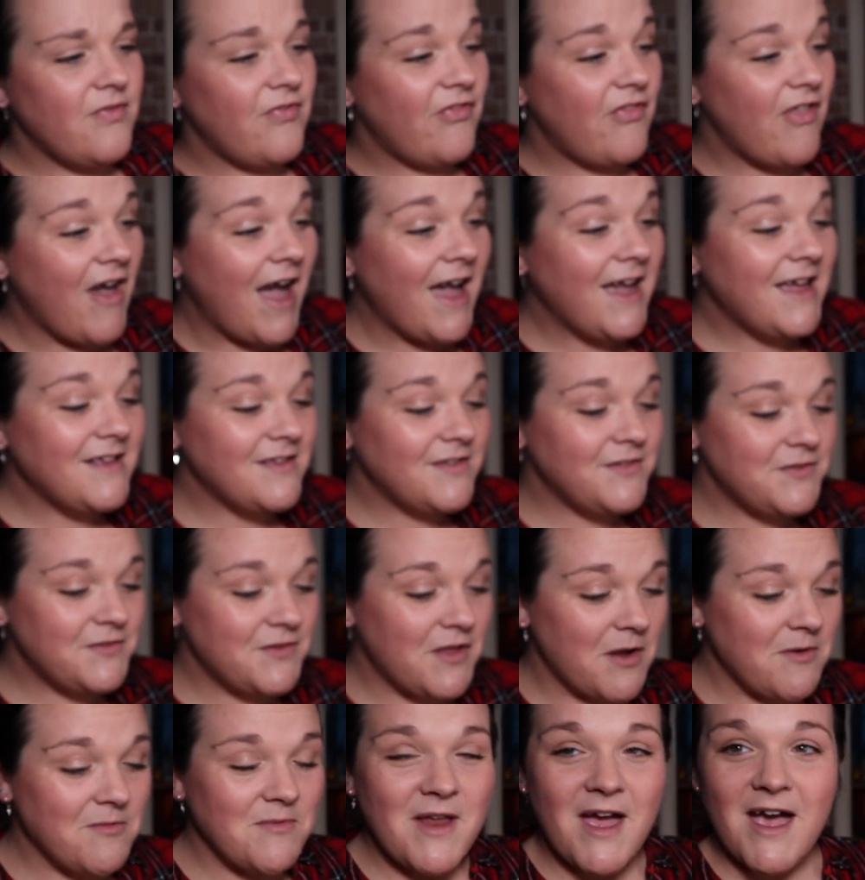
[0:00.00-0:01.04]
That is
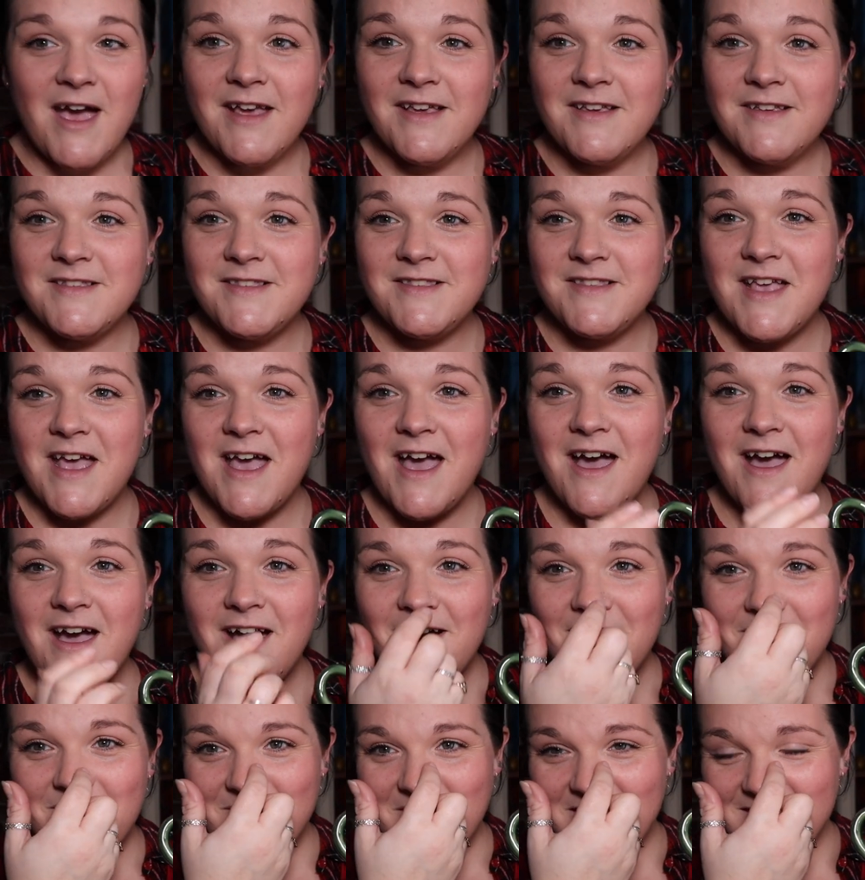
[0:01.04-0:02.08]
so nice.
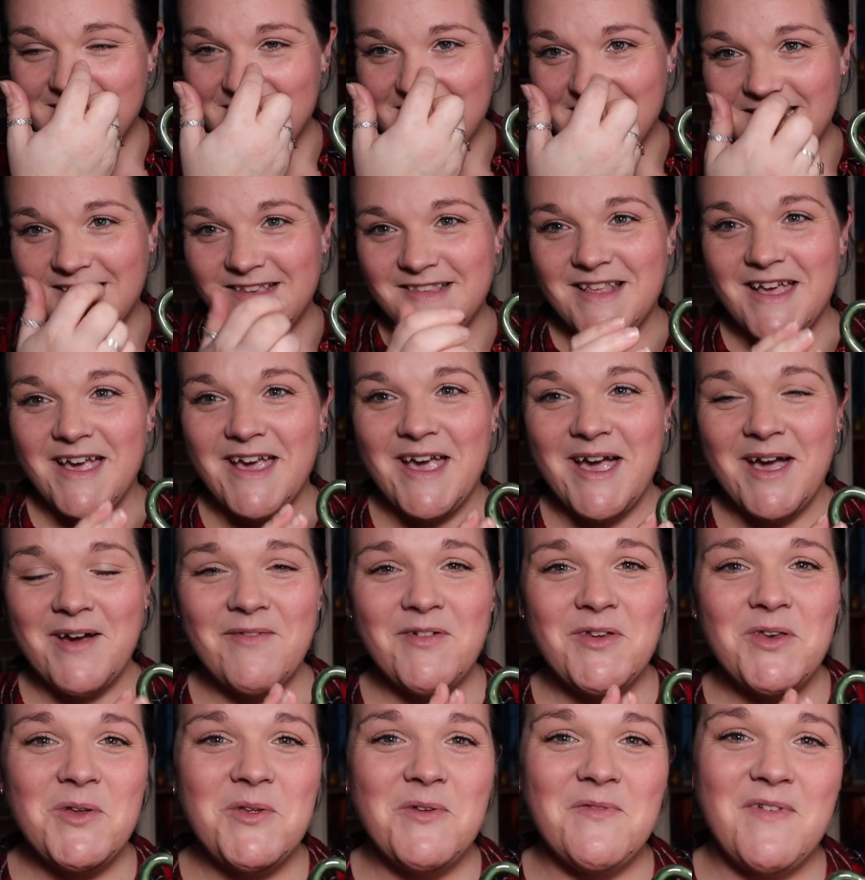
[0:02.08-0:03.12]
Oh my days. I have
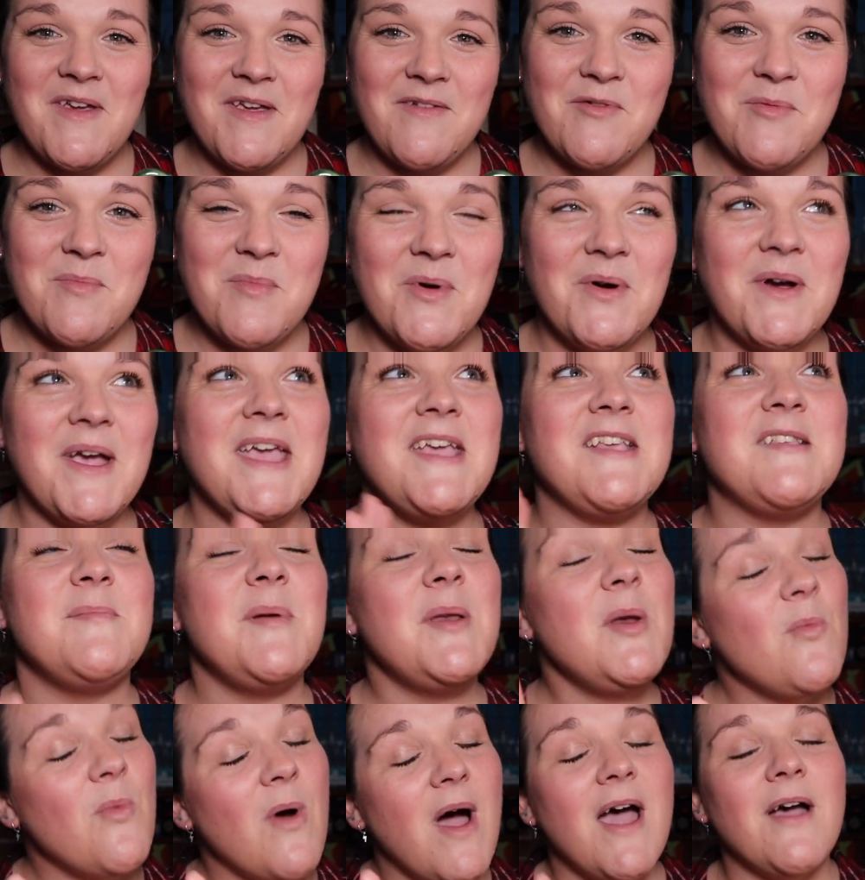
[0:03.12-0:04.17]
a new favourite mug. It's
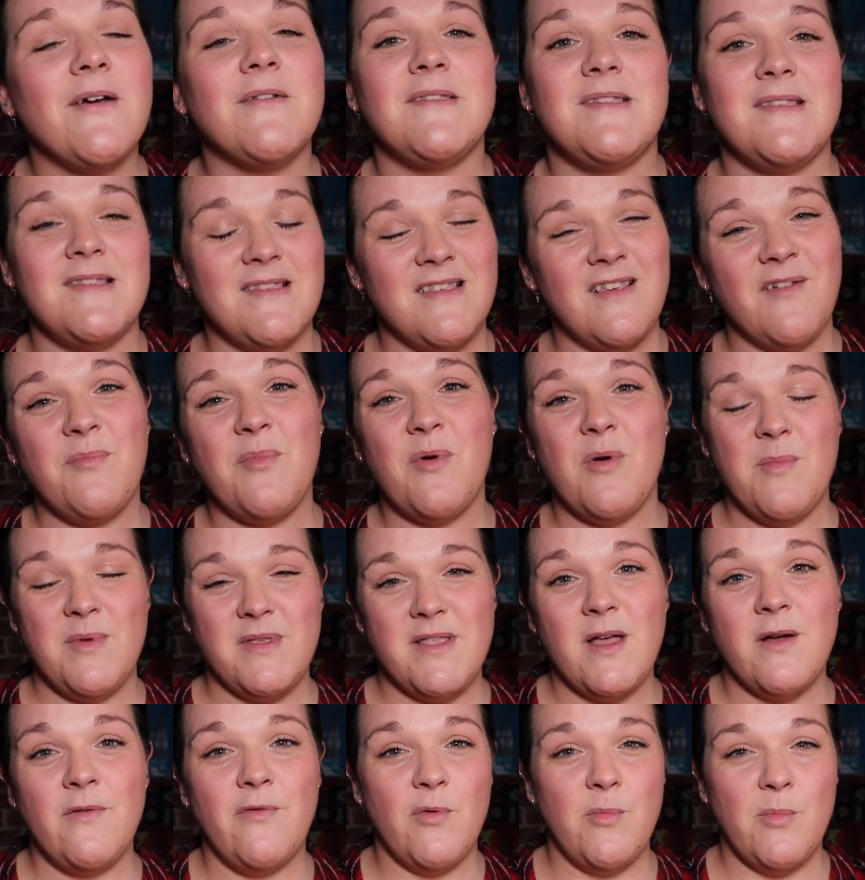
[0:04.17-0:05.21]
been a while since I've bought
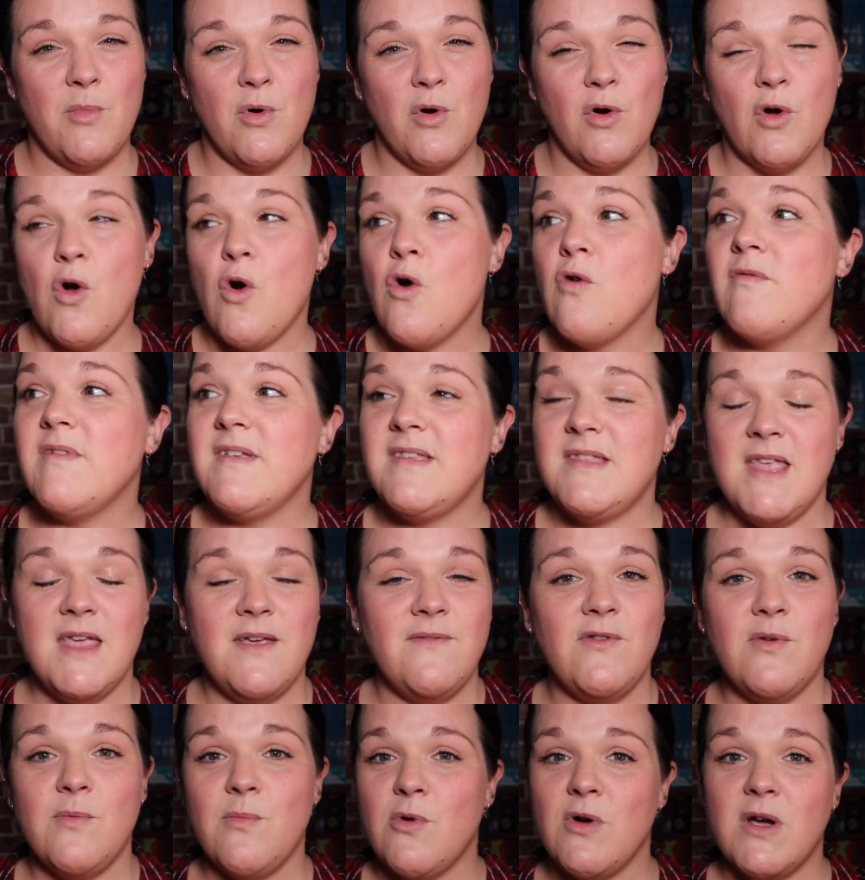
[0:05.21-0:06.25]
myself a mug or
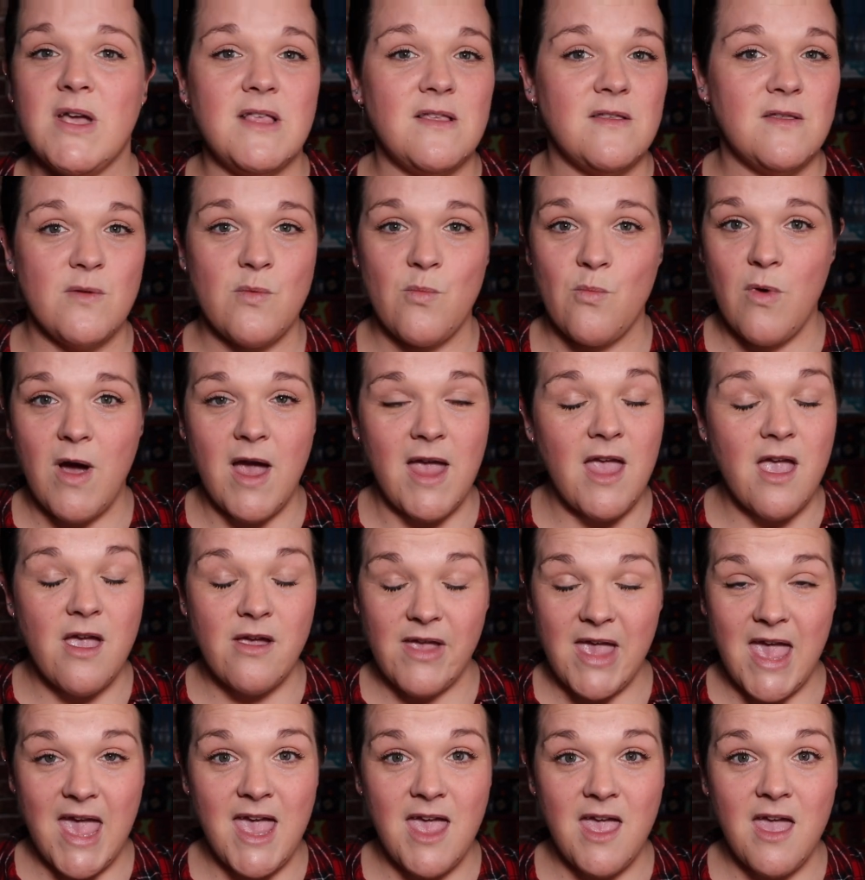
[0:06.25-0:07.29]
received a mug in some way,
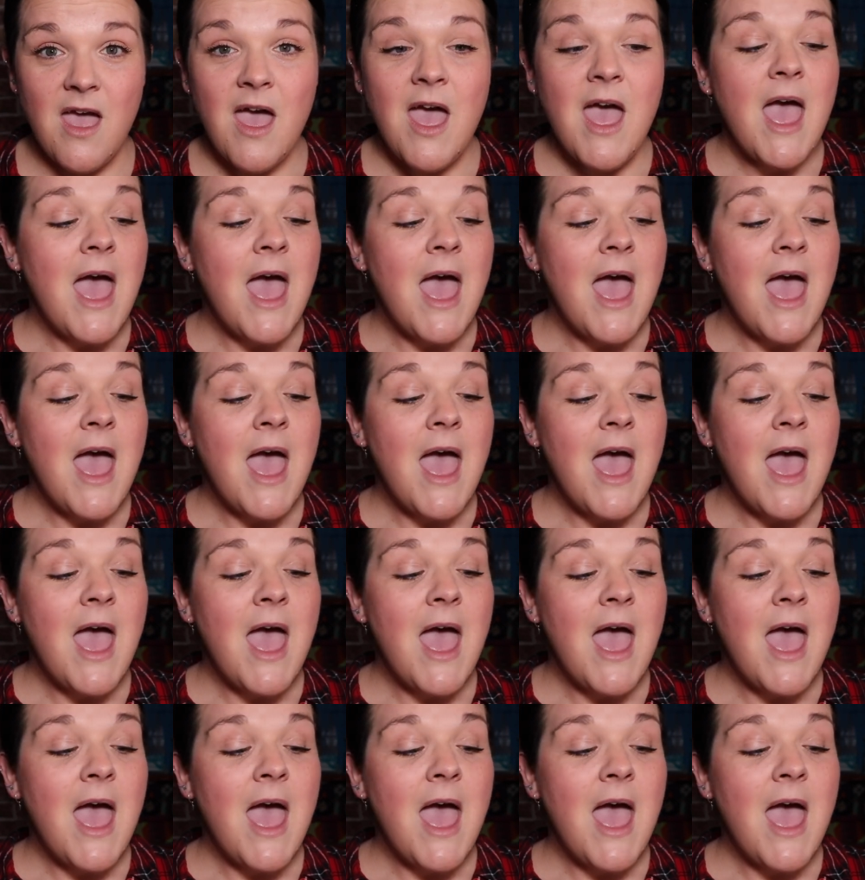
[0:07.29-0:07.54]
okay?